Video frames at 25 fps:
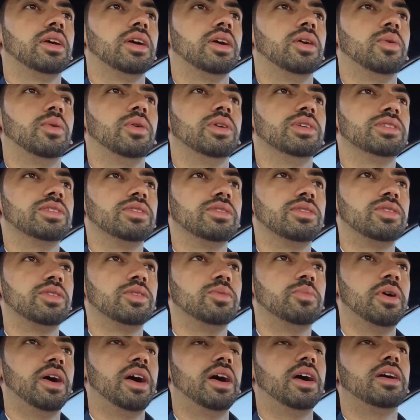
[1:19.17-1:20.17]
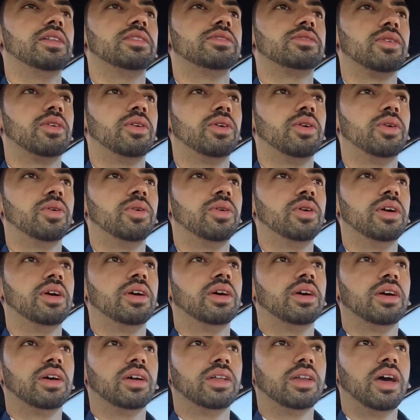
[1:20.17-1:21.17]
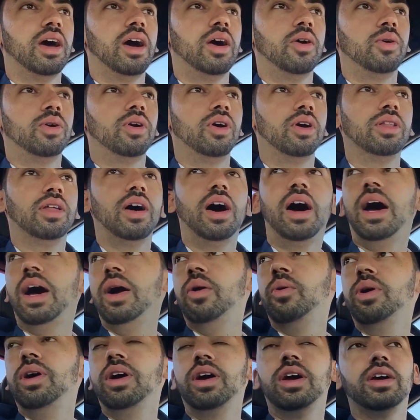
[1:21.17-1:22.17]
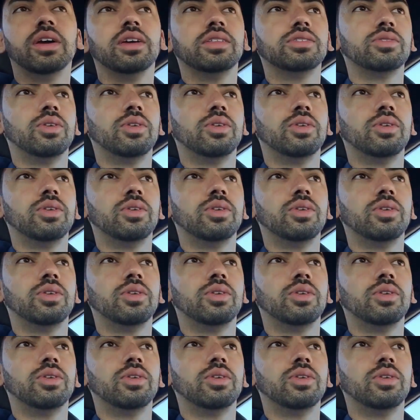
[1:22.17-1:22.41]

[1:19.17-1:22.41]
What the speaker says: it wasn't too bad. So now we're on the highway.